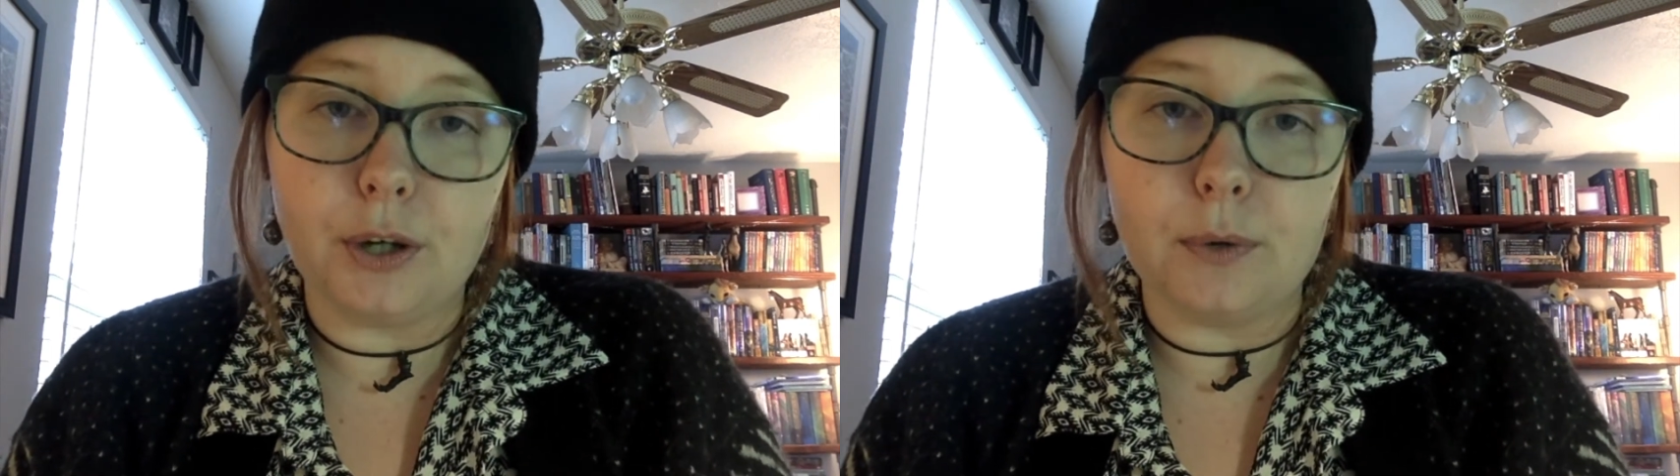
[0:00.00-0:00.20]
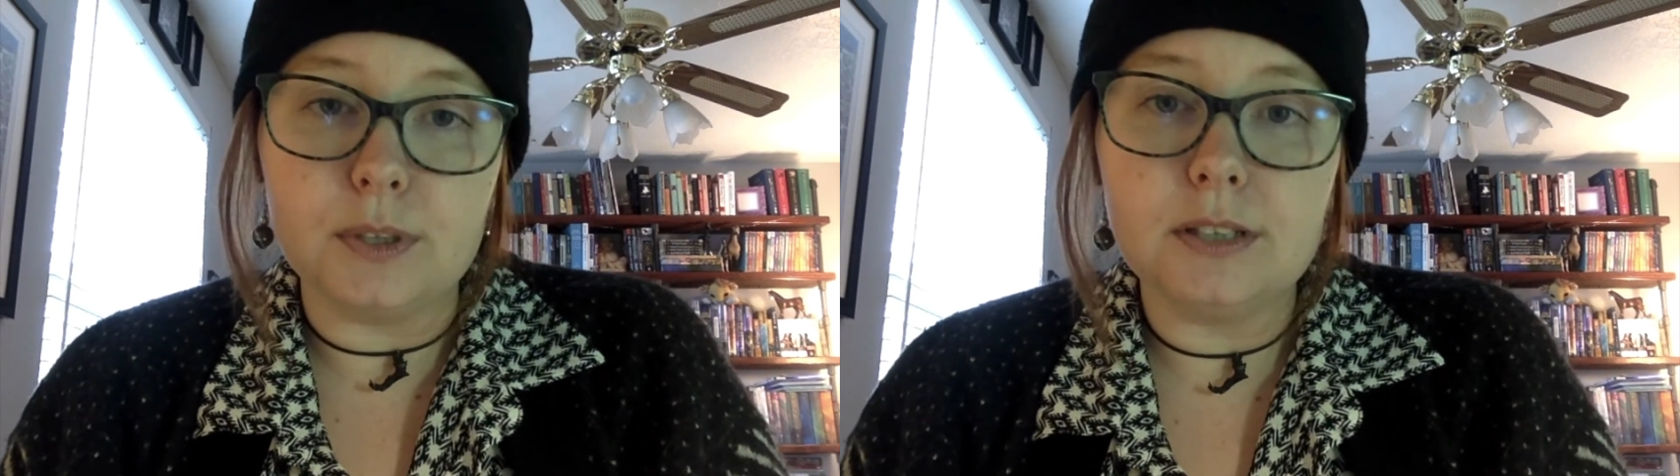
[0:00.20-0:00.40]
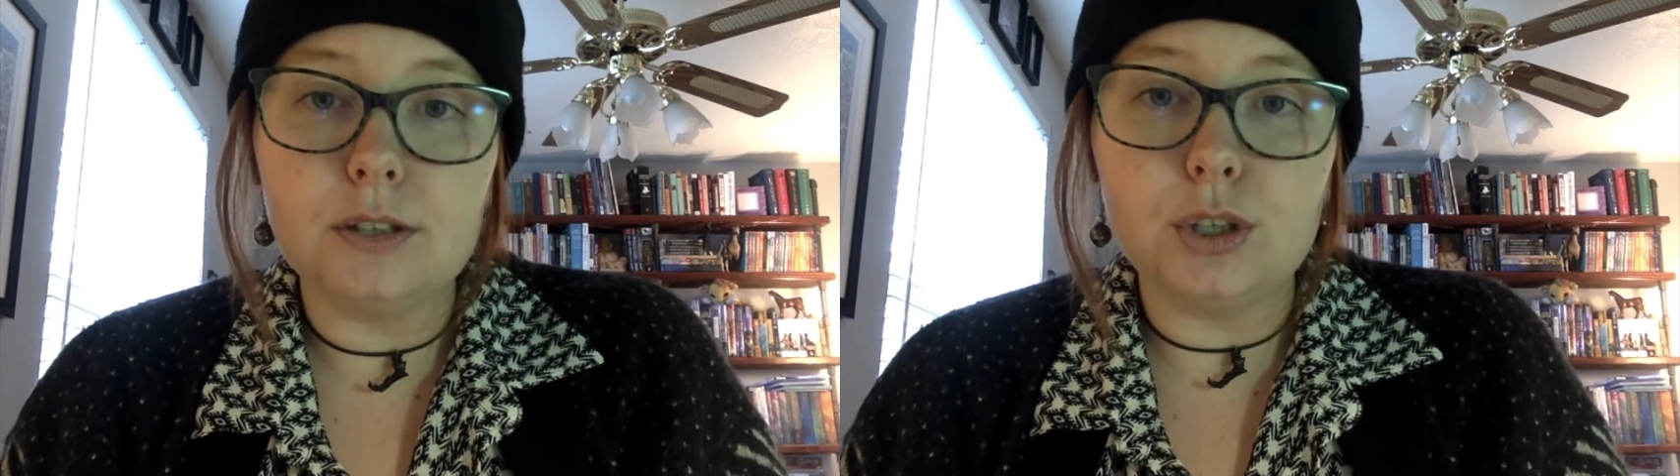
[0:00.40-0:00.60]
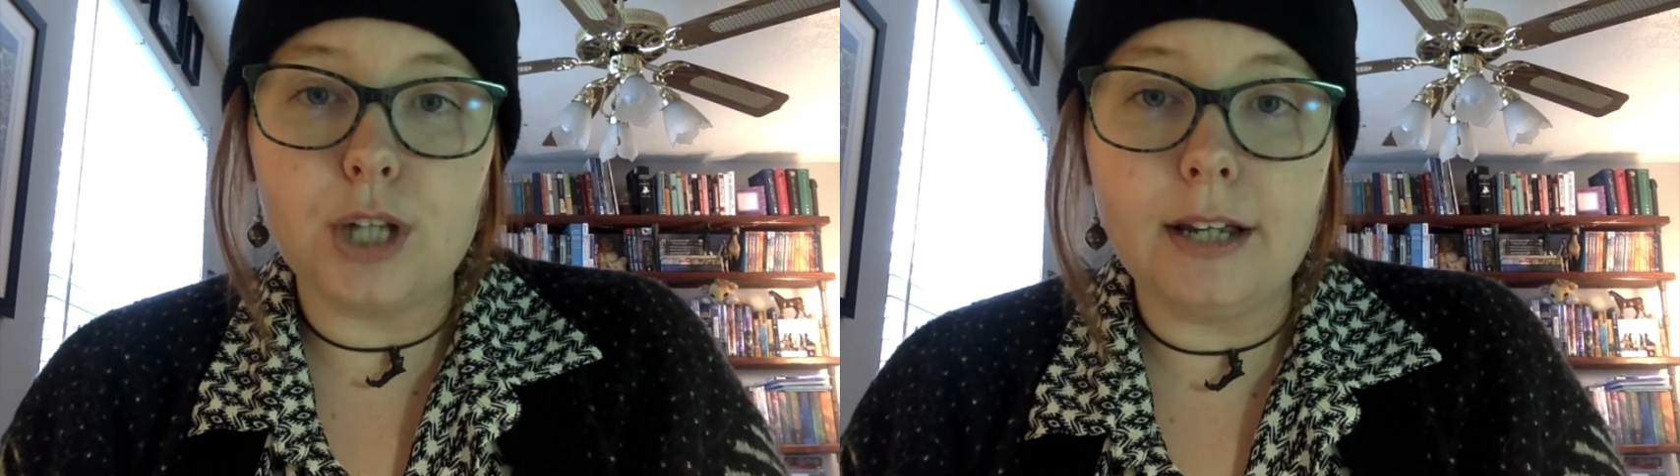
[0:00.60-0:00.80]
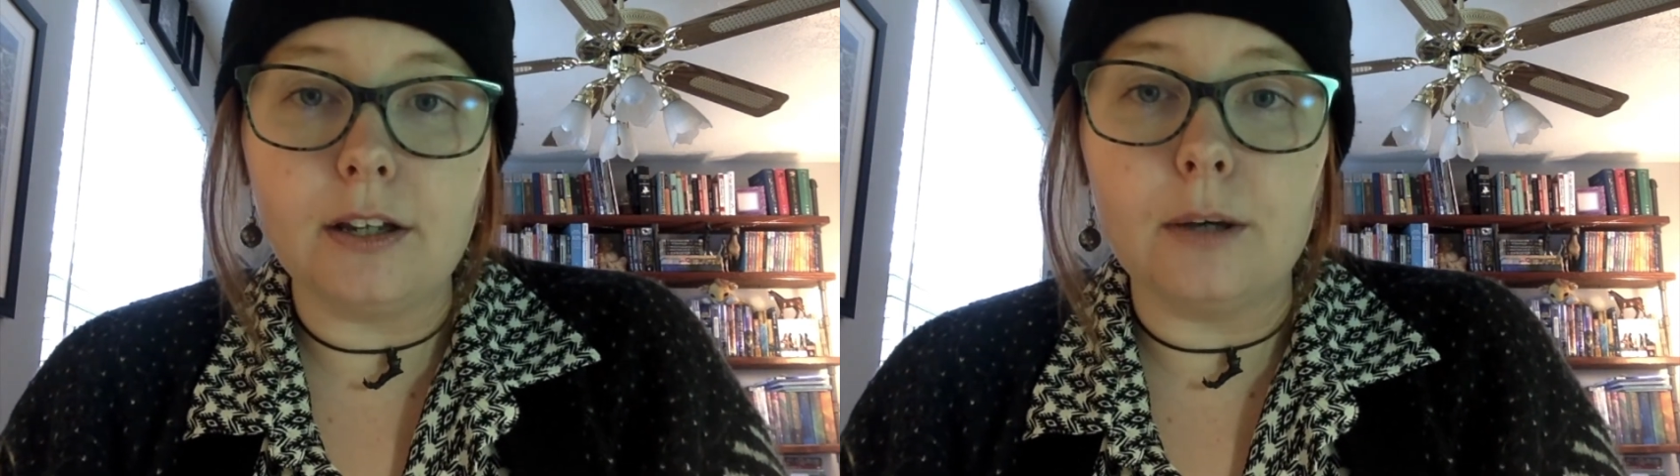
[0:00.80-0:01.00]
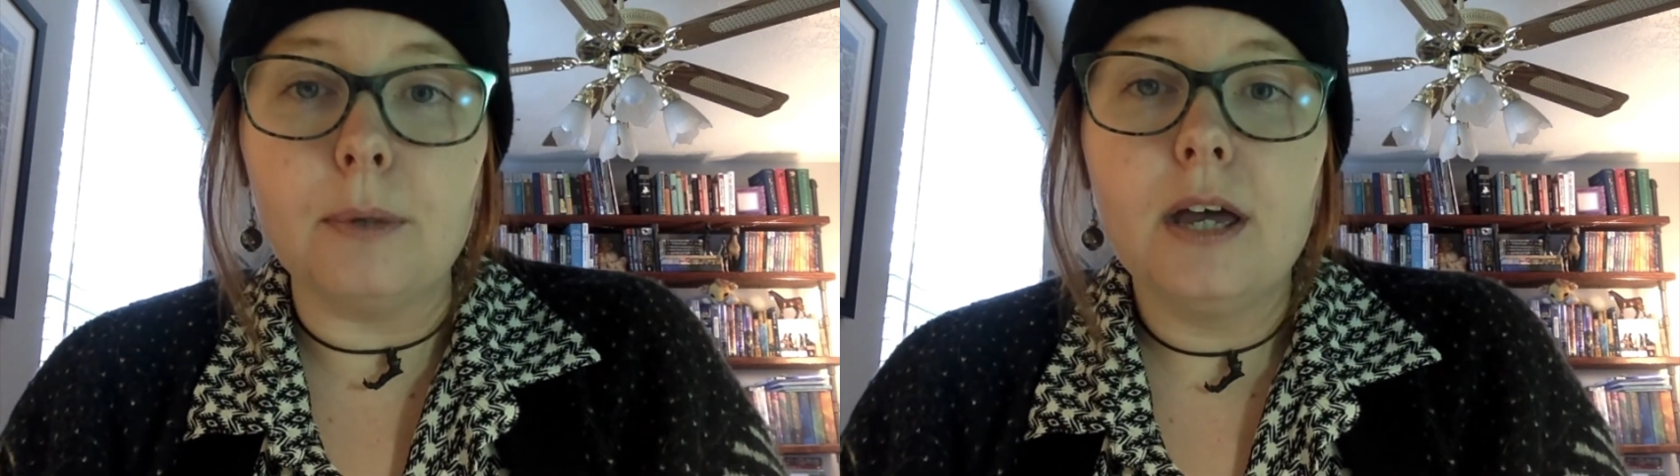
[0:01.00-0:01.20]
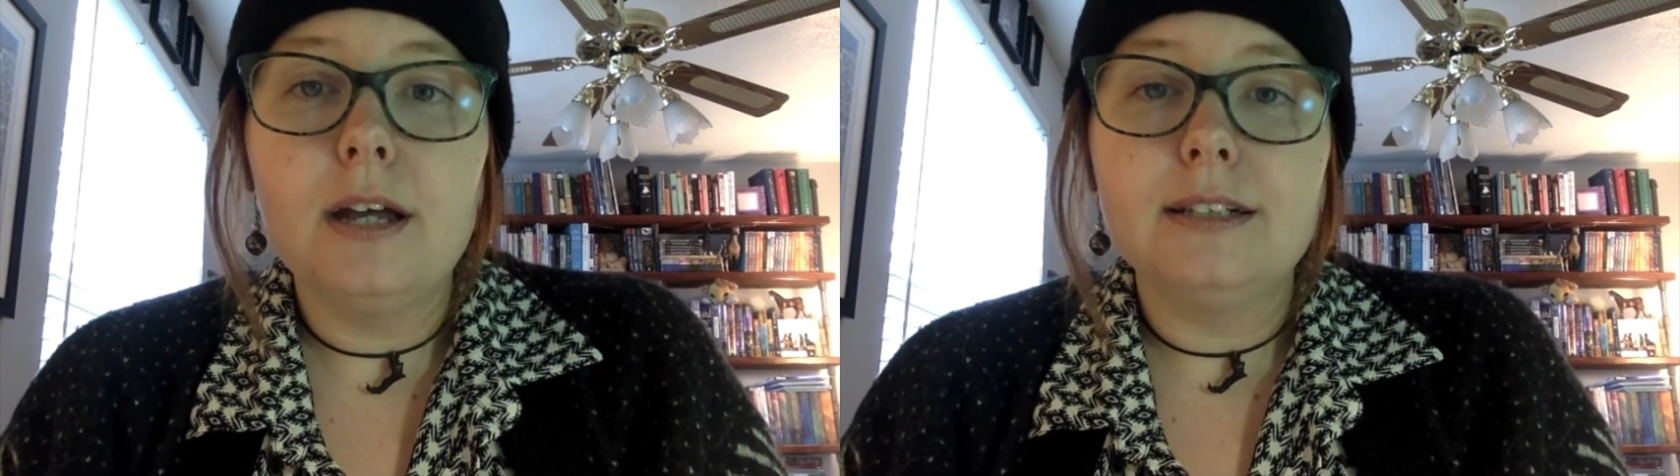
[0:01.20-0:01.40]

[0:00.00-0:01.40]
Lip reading: ghost, Jacob,